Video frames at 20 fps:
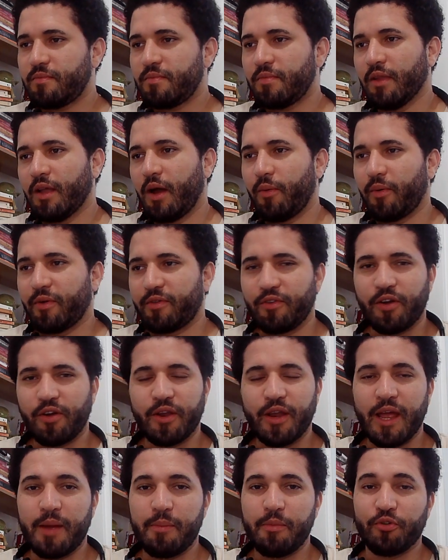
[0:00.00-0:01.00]
I was
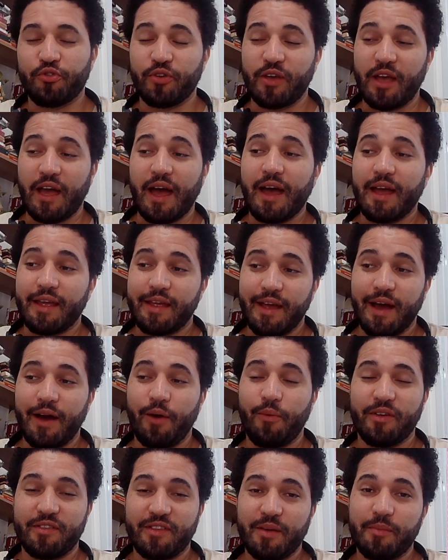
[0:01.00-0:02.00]
not able to get, I
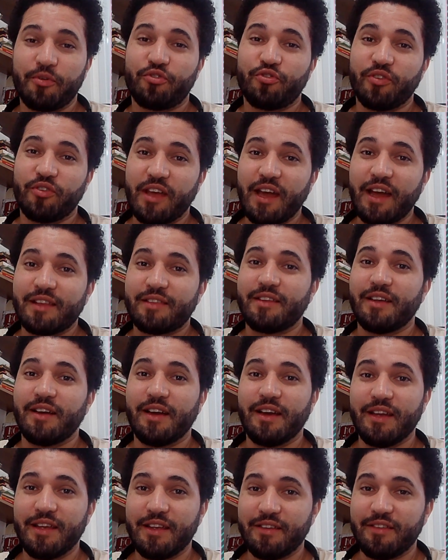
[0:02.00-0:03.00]
was able to get the
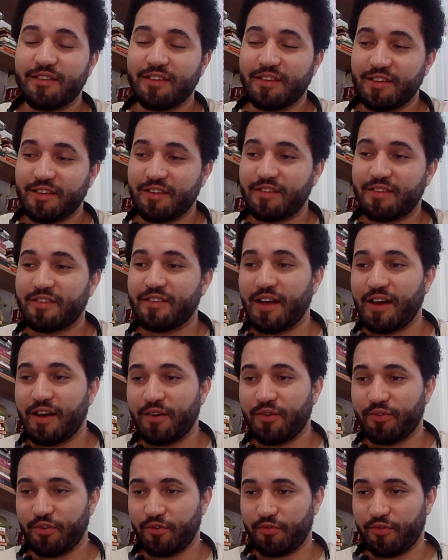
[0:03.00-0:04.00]
Hindi
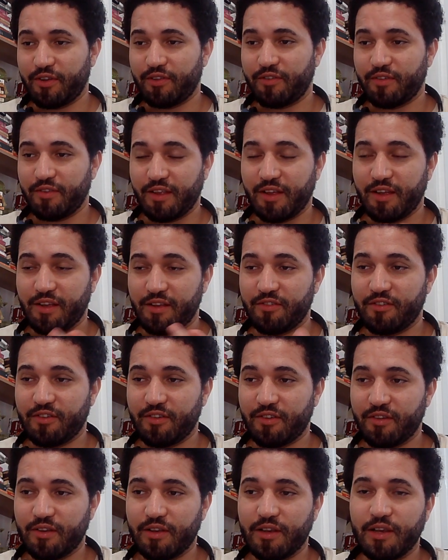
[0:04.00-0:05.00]
sound of it, the
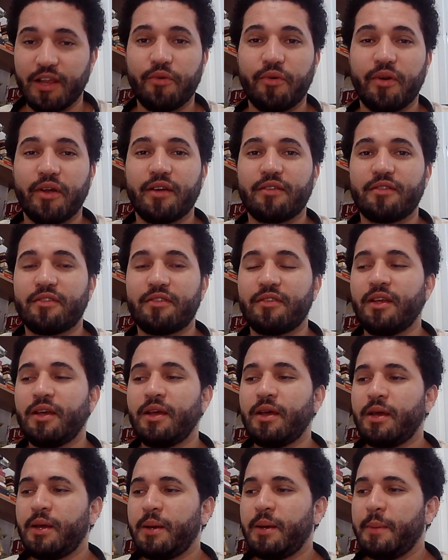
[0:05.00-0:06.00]
Hindi lyrics,
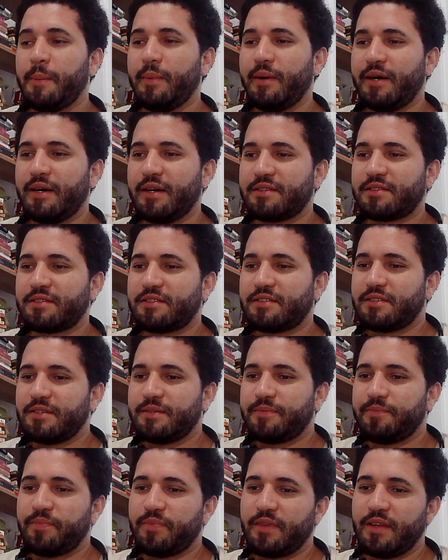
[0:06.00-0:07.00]
but
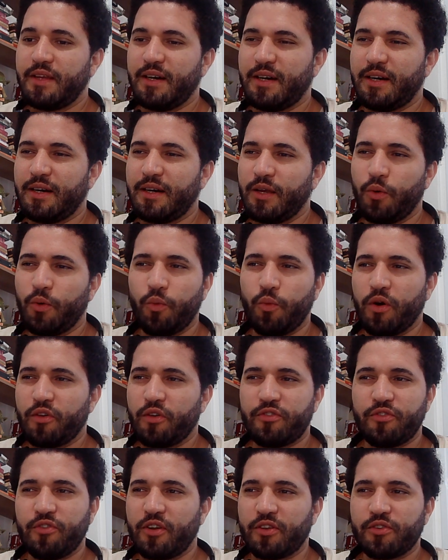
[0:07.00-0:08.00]
it
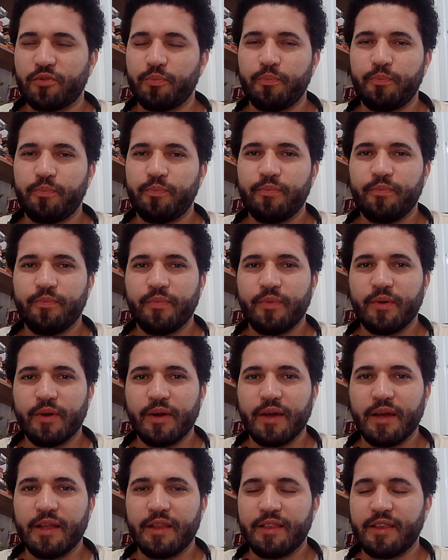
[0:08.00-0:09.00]
was not,
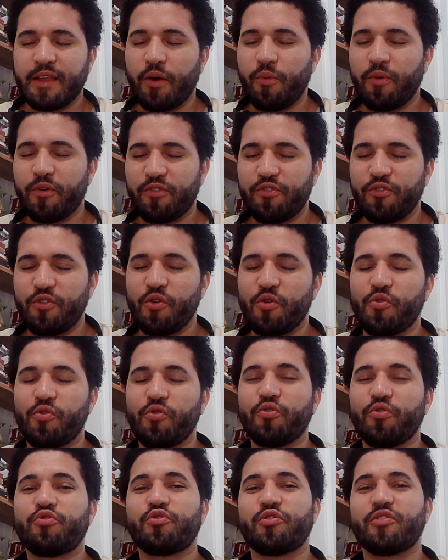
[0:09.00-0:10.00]
there was no
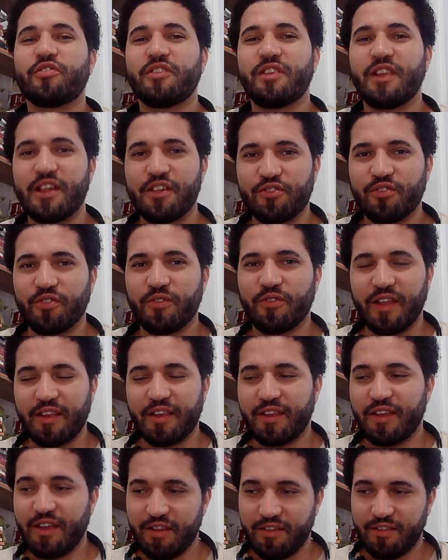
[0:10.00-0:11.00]
good translation that
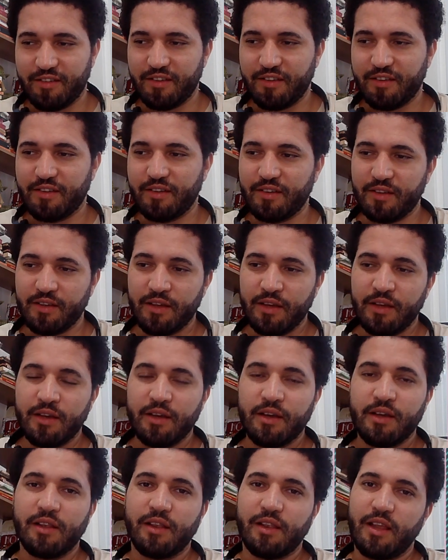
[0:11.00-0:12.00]
Hindi
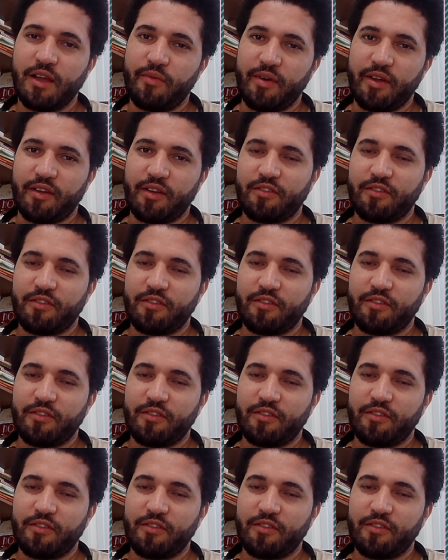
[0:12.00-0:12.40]
lyrics,